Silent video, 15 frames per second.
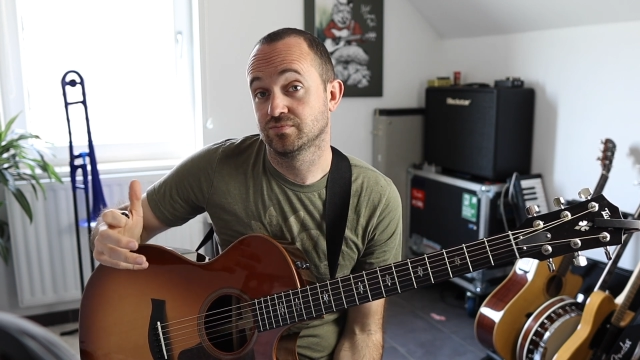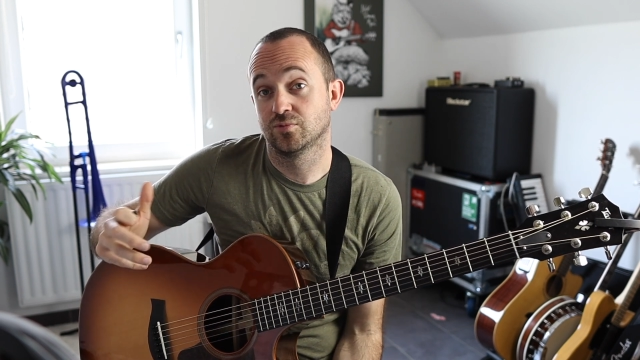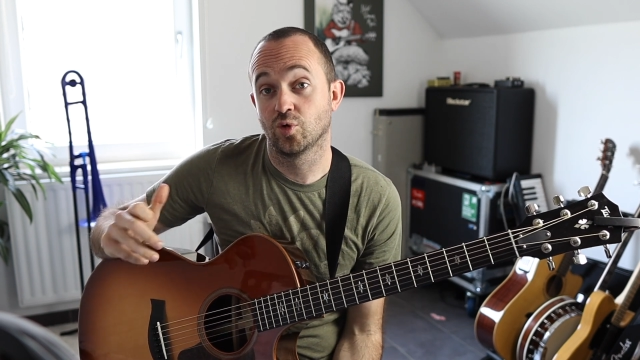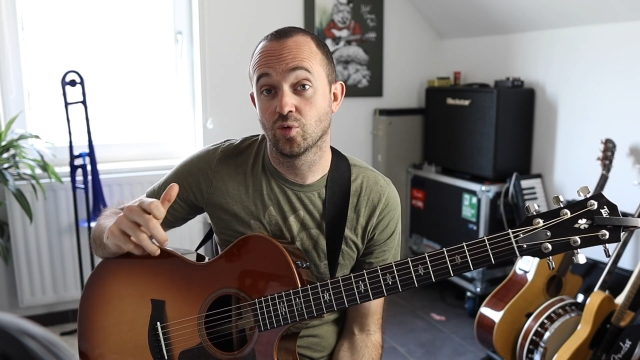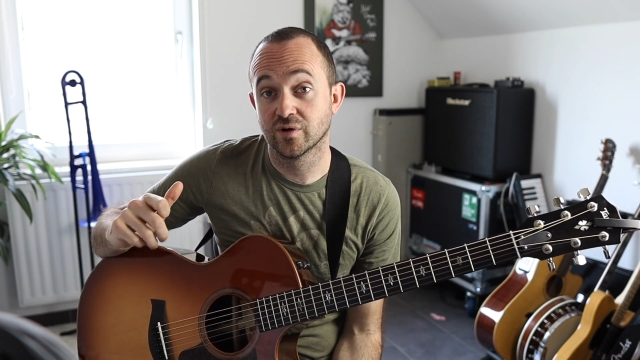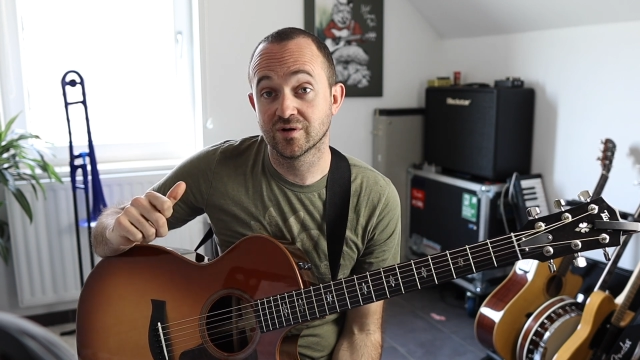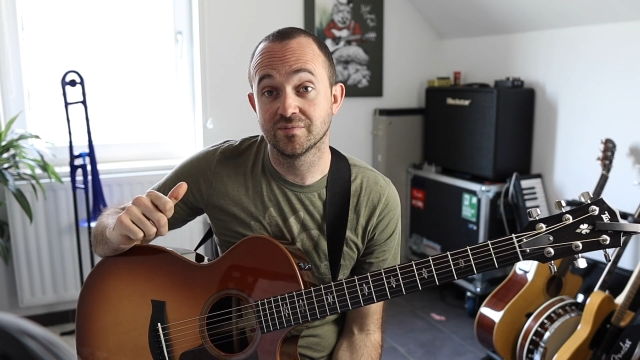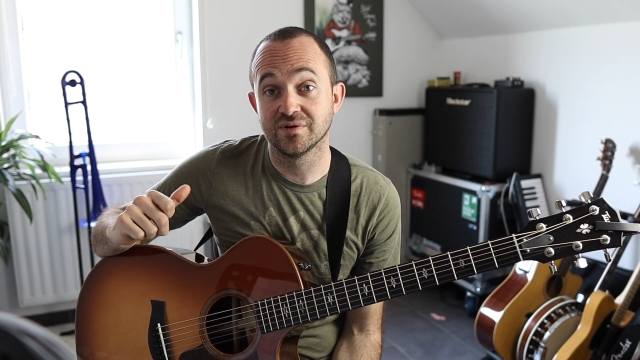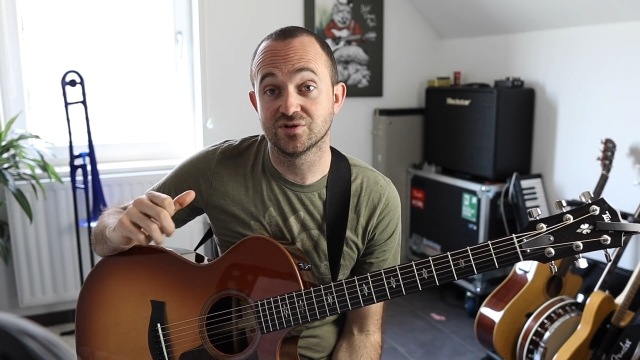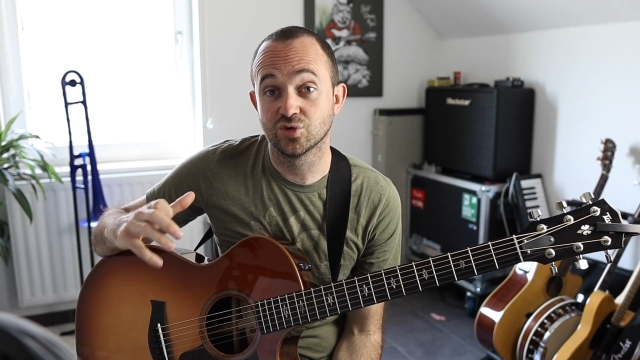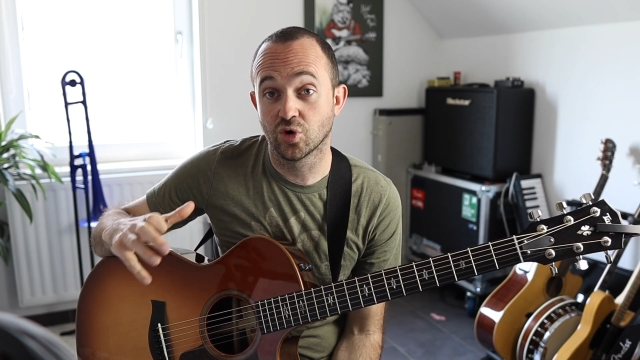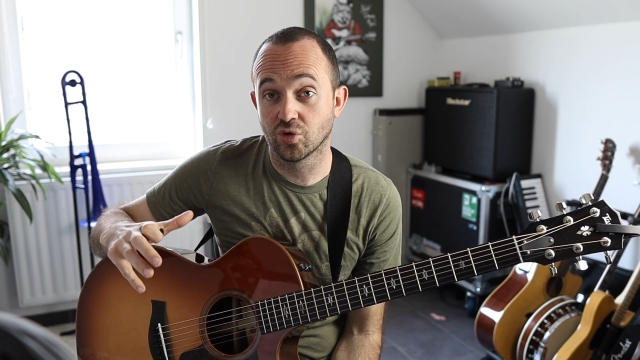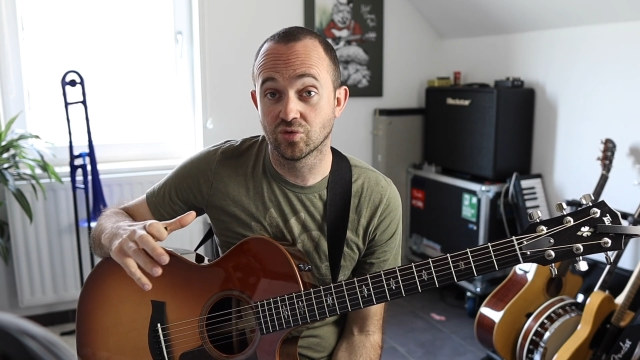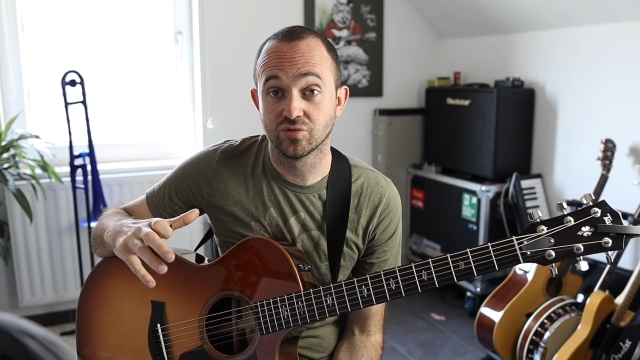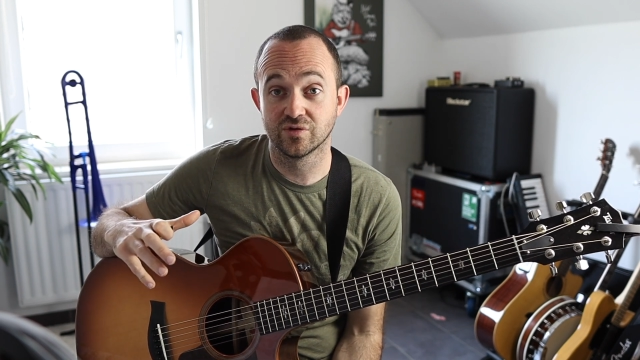going to be
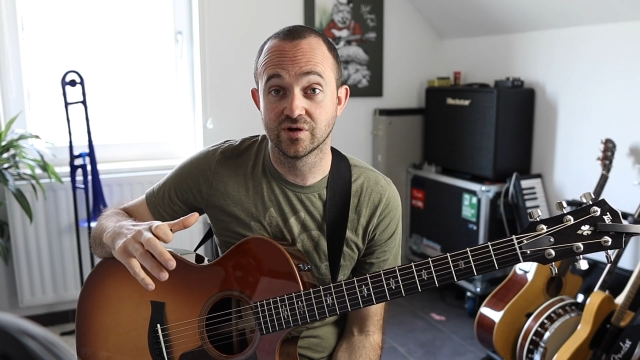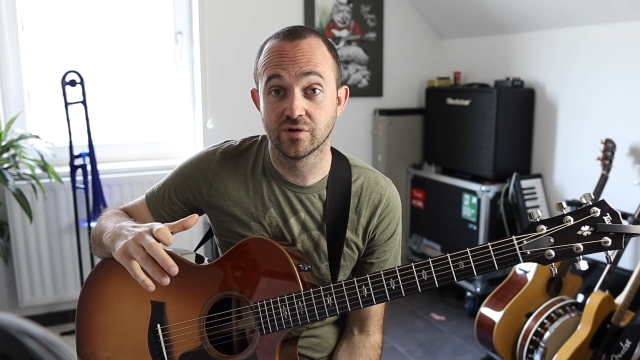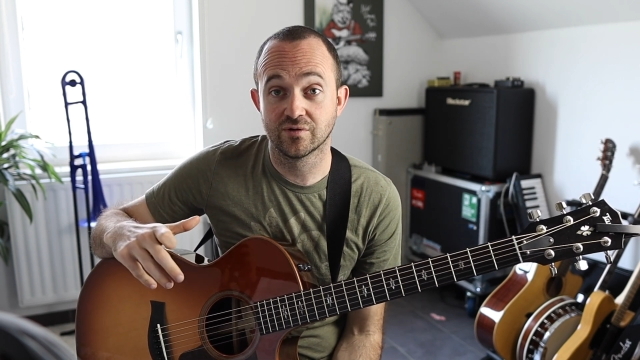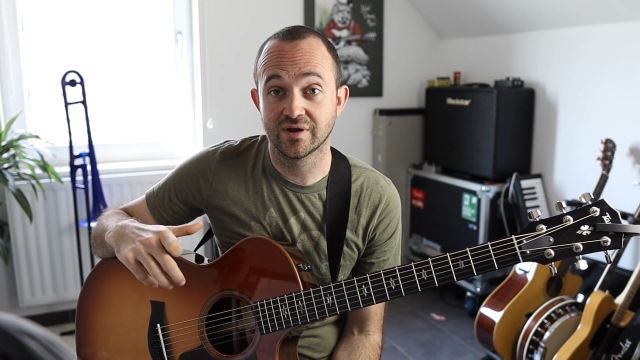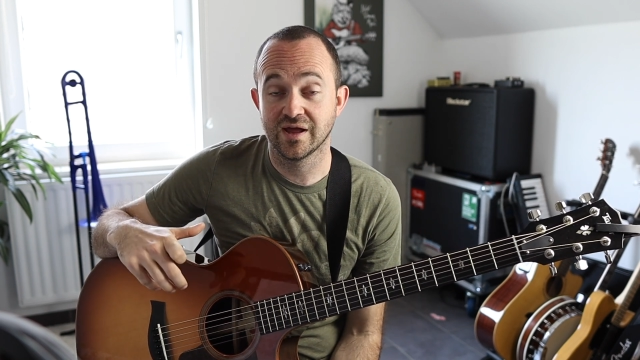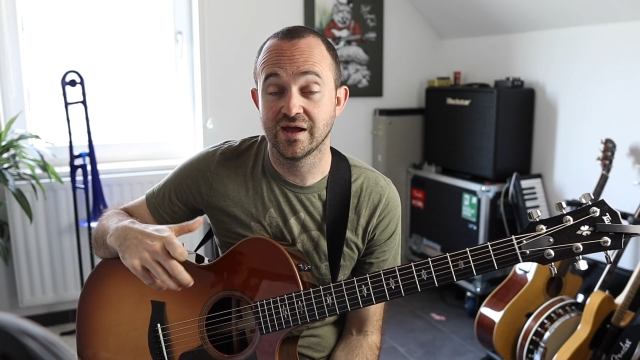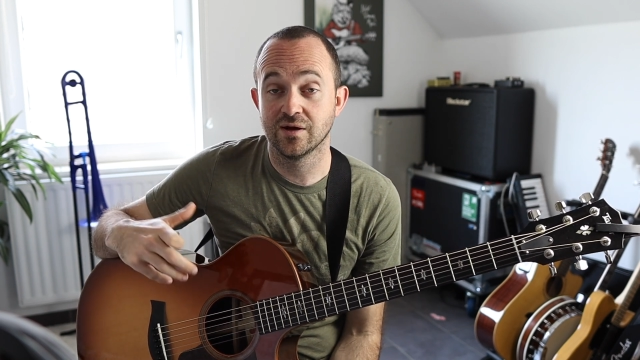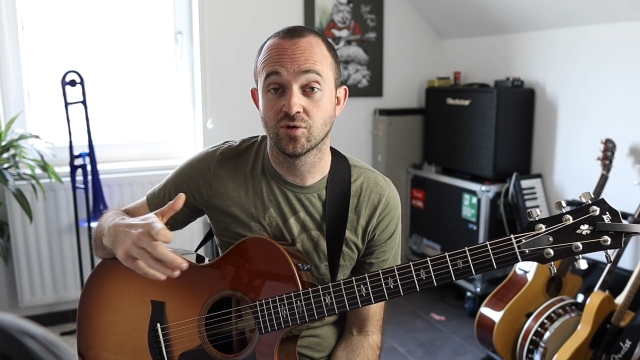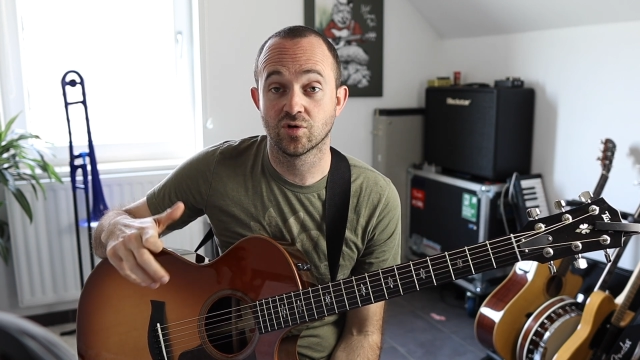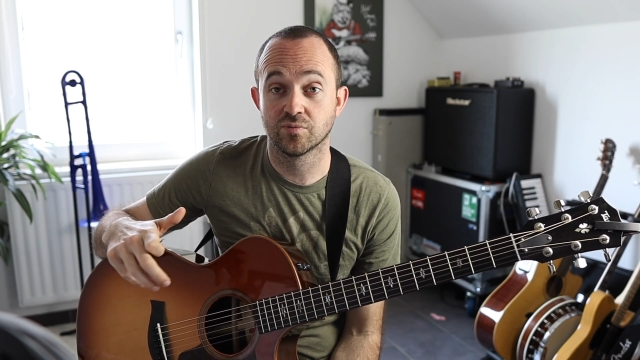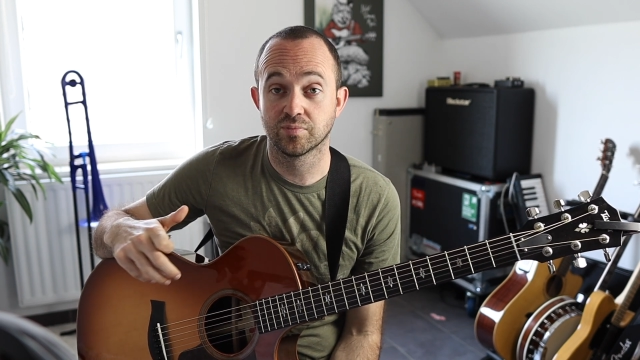totally okay or